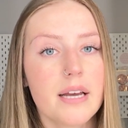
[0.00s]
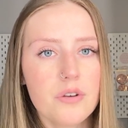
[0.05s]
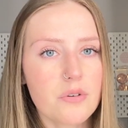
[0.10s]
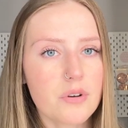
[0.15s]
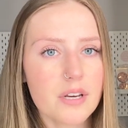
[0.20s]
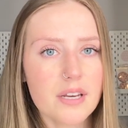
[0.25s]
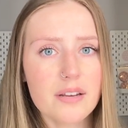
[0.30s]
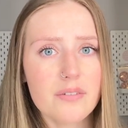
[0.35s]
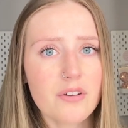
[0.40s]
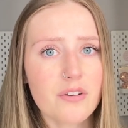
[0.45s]
You
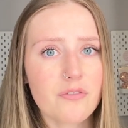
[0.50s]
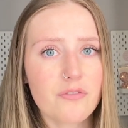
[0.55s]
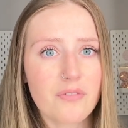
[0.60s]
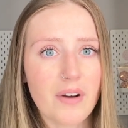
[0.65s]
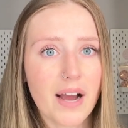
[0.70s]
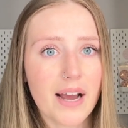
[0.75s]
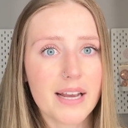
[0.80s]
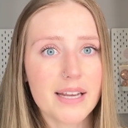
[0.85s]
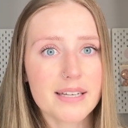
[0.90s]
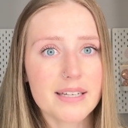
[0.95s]
can even
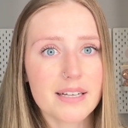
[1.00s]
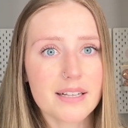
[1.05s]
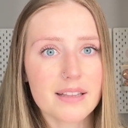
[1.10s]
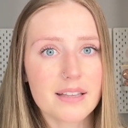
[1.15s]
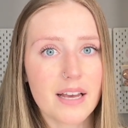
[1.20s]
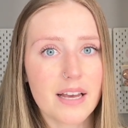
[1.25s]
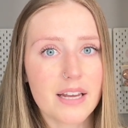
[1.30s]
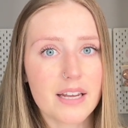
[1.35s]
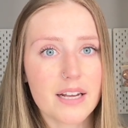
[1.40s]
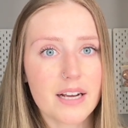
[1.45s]
find
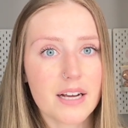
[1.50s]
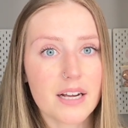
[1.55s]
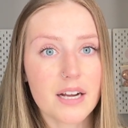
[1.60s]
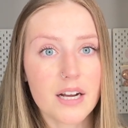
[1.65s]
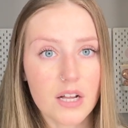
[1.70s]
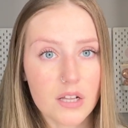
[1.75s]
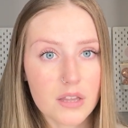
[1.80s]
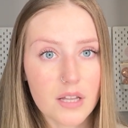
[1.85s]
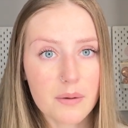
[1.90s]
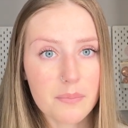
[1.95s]
like
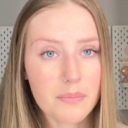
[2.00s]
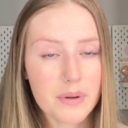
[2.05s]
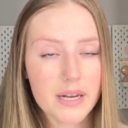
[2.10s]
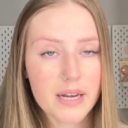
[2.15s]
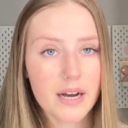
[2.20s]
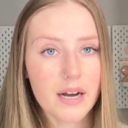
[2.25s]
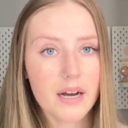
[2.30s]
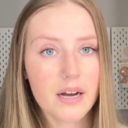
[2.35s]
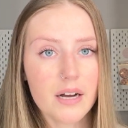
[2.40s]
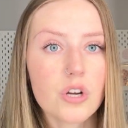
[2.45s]

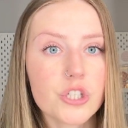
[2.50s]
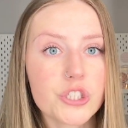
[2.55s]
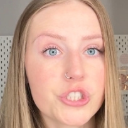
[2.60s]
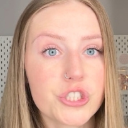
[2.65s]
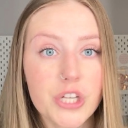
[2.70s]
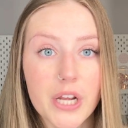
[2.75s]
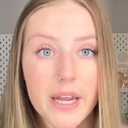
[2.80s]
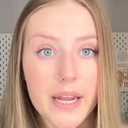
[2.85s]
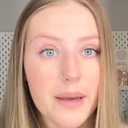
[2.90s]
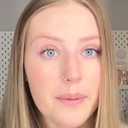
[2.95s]
Columbia,
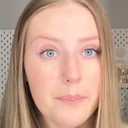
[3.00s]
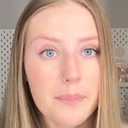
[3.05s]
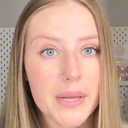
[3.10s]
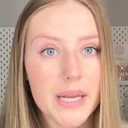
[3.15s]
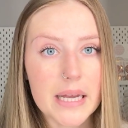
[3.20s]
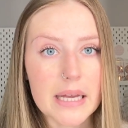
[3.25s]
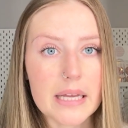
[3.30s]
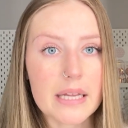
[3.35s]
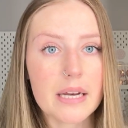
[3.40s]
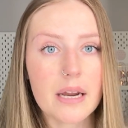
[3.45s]

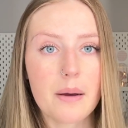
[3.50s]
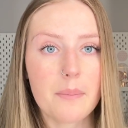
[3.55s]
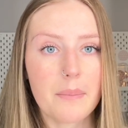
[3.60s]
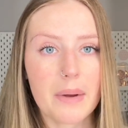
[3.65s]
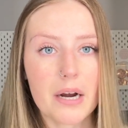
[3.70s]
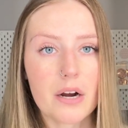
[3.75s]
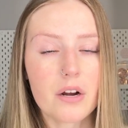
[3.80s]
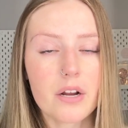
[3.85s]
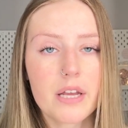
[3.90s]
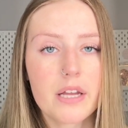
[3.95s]
Champion,
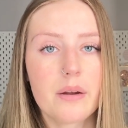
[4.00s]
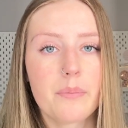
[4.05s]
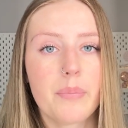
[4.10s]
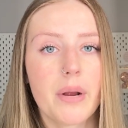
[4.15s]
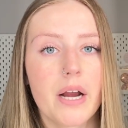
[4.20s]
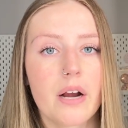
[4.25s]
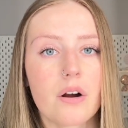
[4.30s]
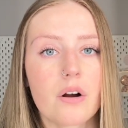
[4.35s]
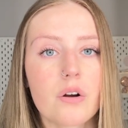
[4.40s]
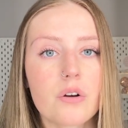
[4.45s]
American
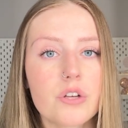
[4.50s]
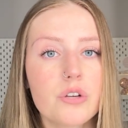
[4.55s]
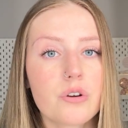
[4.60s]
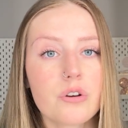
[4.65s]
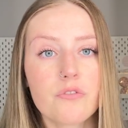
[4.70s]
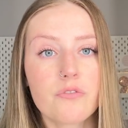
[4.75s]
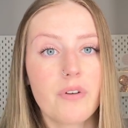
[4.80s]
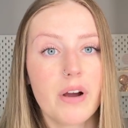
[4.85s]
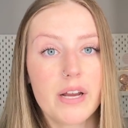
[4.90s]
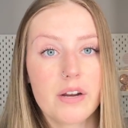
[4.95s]
Apparel. You
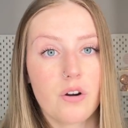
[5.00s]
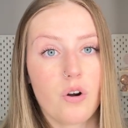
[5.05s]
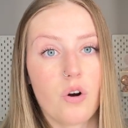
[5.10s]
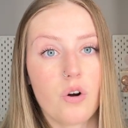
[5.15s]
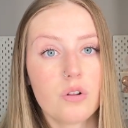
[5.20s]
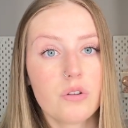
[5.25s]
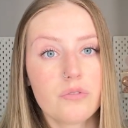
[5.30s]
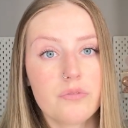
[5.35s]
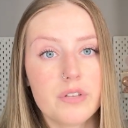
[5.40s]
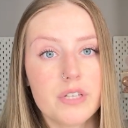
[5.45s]
can find
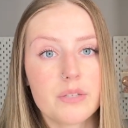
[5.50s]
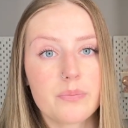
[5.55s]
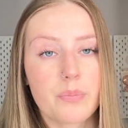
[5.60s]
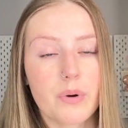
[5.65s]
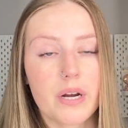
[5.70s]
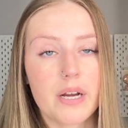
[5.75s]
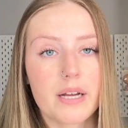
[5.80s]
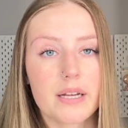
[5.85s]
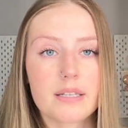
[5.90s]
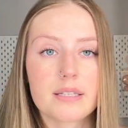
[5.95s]
all of these
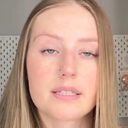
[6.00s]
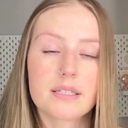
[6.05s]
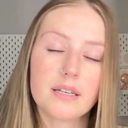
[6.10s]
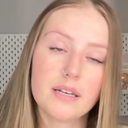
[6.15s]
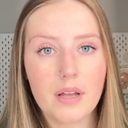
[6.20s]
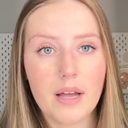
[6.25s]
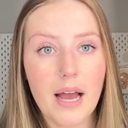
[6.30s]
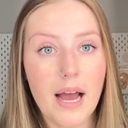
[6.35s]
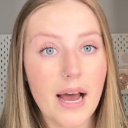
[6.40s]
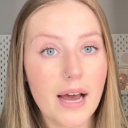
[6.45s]
brands
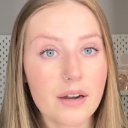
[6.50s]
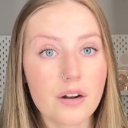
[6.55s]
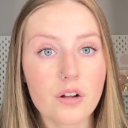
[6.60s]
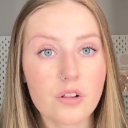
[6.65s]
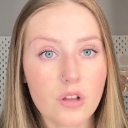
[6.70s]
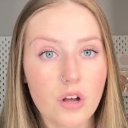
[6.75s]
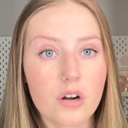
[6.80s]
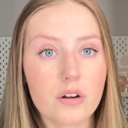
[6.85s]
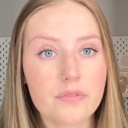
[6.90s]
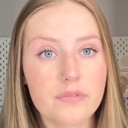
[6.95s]
at a
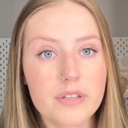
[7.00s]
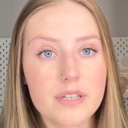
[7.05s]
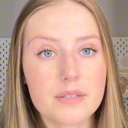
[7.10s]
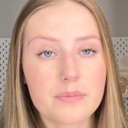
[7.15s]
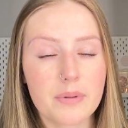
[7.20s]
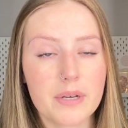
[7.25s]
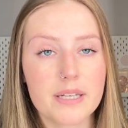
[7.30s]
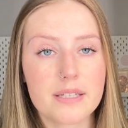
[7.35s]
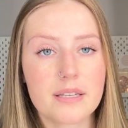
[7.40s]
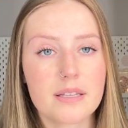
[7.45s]
lot of these
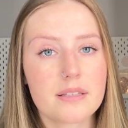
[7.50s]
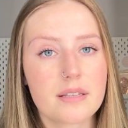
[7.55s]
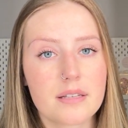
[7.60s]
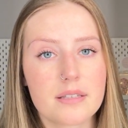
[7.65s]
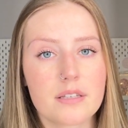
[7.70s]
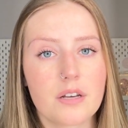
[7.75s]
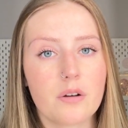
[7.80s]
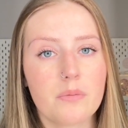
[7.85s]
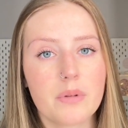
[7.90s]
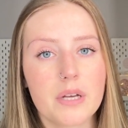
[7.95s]
places that
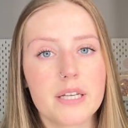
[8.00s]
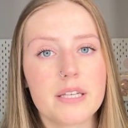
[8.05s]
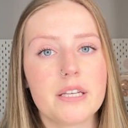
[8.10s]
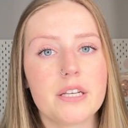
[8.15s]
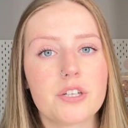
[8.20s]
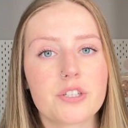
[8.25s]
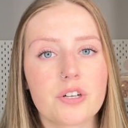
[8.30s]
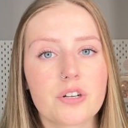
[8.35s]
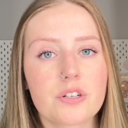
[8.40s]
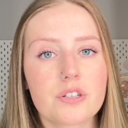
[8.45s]
sell blank
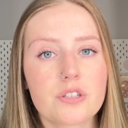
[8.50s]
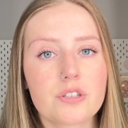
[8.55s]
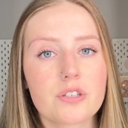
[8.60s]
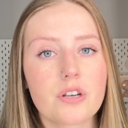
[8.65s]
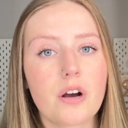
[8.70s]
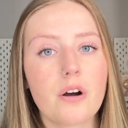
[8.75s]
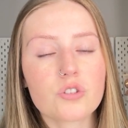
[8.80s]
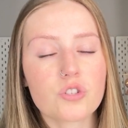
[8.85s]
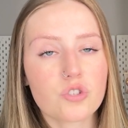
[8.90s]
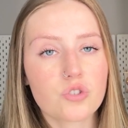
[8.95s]
t-shirts.
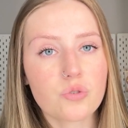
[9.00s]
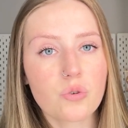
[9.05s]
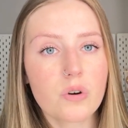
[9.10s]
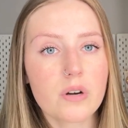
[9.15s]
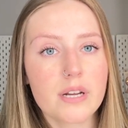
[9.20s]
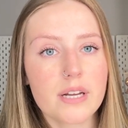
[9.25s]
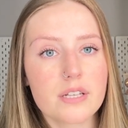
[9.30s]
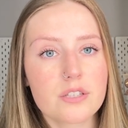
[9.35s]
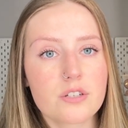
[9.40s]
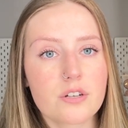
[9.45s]
So the
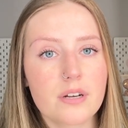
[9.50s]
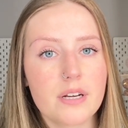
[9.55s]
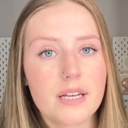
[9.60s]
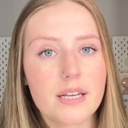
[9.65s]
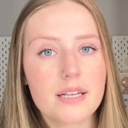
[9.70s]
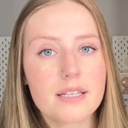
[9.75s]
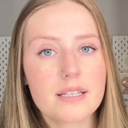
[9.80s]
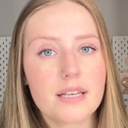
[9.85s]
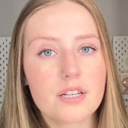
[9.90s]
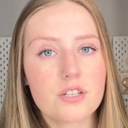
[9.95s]
short answer
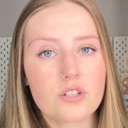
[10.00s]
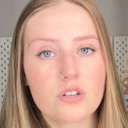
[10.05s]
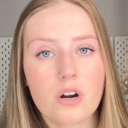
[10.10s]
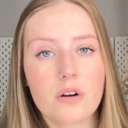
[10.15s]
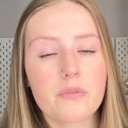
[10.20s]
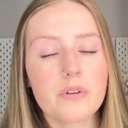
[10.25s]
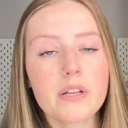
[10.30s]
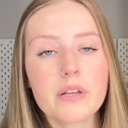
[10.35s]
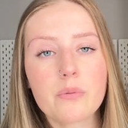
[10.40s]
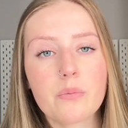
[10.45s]
is it's
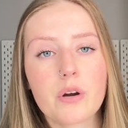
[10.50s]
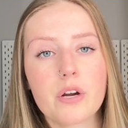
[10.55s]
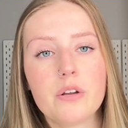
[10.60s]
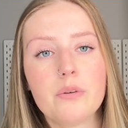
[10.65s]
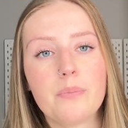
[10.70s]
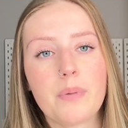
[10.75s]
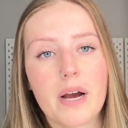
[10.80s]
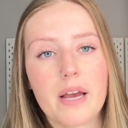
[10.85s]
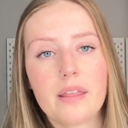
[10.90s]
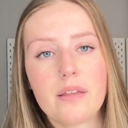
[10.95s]
not really where
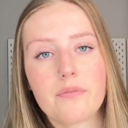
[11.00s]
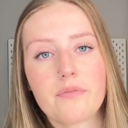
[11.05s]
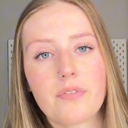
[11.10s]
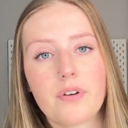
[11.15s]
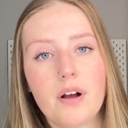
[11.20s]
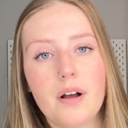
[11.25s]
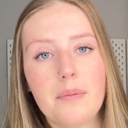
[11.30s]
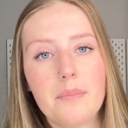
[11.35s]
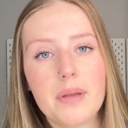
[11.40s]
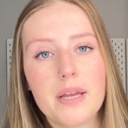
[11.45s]
you buy them
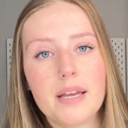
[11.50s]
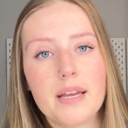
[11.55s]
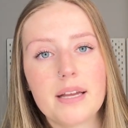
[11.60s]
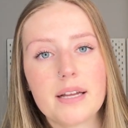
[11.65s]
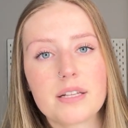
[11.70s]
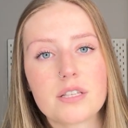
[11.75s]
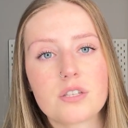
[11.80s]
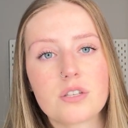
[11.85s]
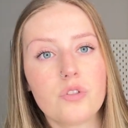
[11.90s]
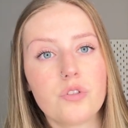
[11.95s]
from,
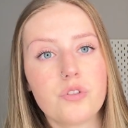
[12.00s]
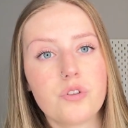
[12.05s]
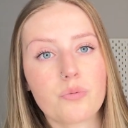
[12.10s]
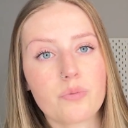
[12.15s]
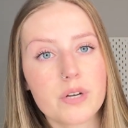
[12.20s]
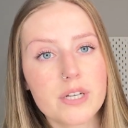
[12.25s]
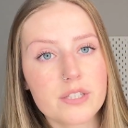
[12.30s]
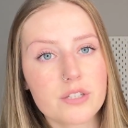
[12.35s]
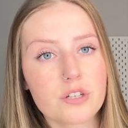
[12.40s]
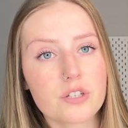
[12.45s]
it's the
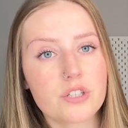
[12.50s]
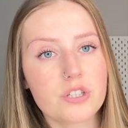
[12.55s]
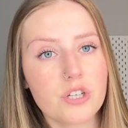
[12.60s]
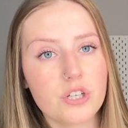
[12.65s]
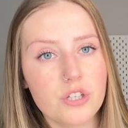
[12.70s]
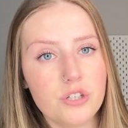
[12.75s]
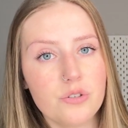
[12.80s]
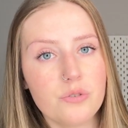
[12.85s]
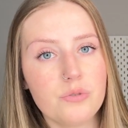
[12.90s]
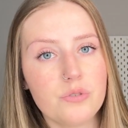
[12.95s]
research
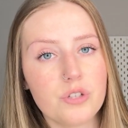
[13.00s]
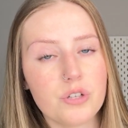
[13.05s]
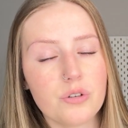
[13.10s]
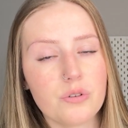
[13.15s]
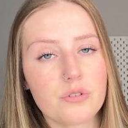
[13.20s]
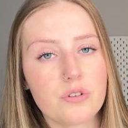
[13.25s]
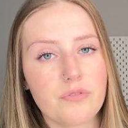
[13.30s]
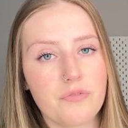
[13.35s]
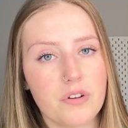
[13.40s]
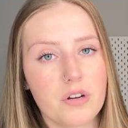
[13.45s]
that you
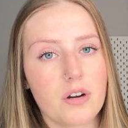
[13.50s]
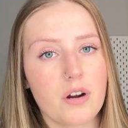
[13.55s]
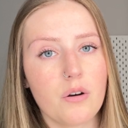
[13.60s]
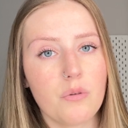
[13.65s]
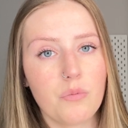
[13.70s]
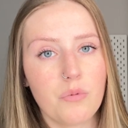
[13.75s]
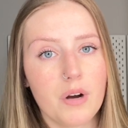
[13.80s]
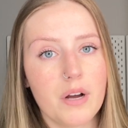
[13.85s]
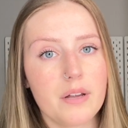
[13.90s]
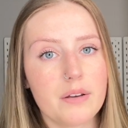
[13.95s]
do to figure
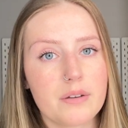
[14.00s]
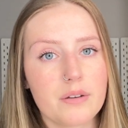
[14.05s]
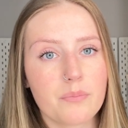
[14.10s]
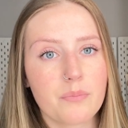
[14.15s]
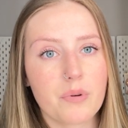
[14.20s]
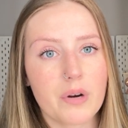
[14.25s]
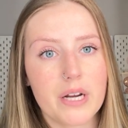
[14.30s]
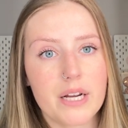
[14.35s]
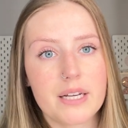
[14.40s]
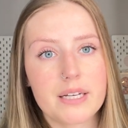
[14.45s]
out what
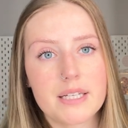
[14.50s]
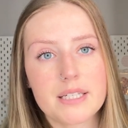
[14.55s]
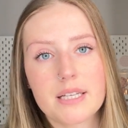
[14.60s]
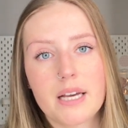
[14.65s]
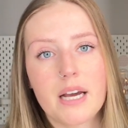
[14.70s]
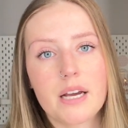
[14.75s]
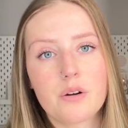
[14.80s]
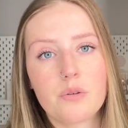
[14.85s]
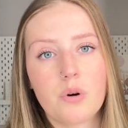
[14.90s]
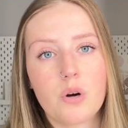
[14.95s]
brand is
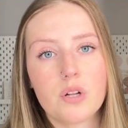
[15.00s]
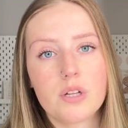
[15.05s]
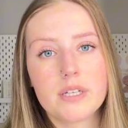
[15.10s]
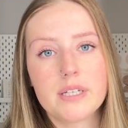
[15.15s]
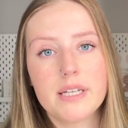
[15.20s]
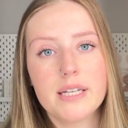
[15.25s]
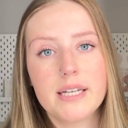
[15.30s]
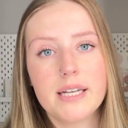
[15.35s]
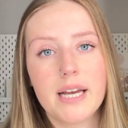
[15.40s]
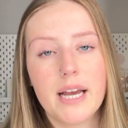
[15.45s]
high
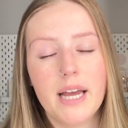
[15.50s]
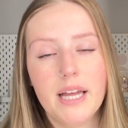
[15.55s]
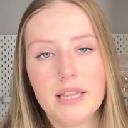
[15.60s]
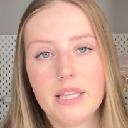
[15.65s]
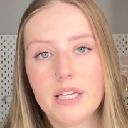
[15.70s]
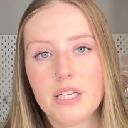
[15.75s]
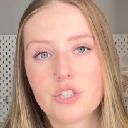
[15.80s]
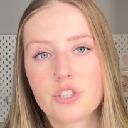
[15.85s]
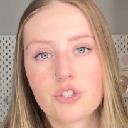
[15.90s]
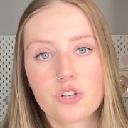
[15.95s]
quality and
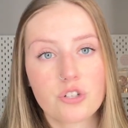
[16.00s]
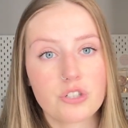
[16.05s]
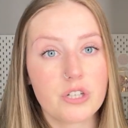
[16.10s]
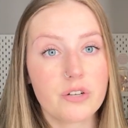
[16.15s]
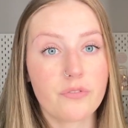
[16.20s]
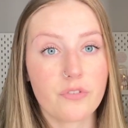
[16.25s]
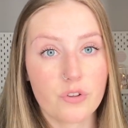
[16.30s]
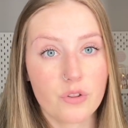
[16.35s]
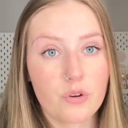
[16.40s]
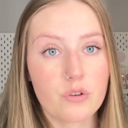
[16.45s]
then
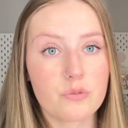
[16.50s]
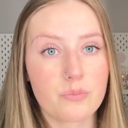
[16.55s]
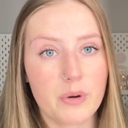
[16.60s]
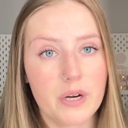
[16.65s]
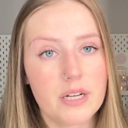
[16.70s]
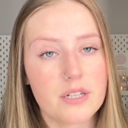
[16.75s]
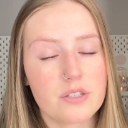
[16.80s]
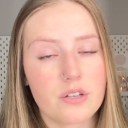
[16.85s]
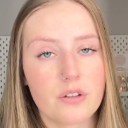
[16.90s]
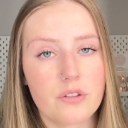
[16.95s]
searching for those
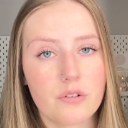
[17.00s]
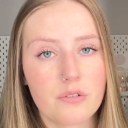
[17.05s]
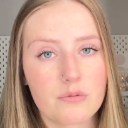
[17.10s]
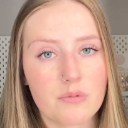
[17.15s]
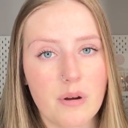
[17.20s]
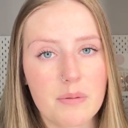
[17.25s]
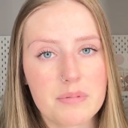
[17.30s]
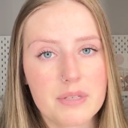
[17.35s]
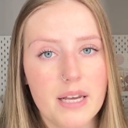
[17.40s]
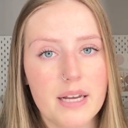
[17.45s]
brands on those
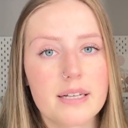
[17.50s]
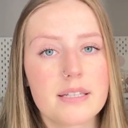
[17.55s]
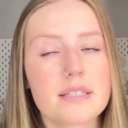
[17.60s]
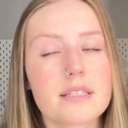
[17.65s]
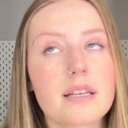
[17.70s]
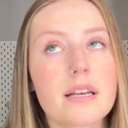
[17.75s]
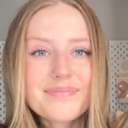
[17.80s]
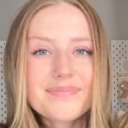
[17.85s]
websites.